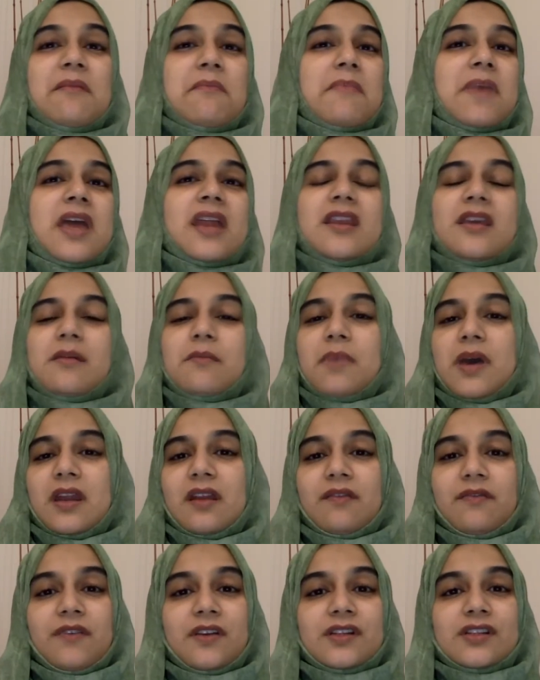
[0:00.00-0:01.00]
many
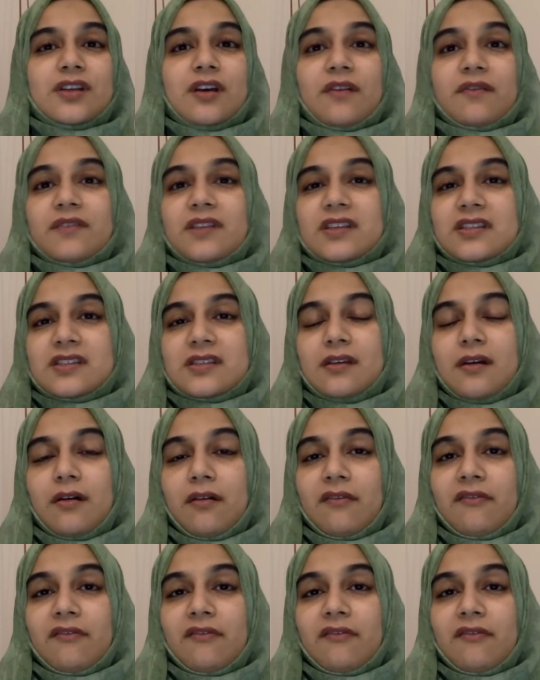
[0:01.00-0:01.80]
benefits of this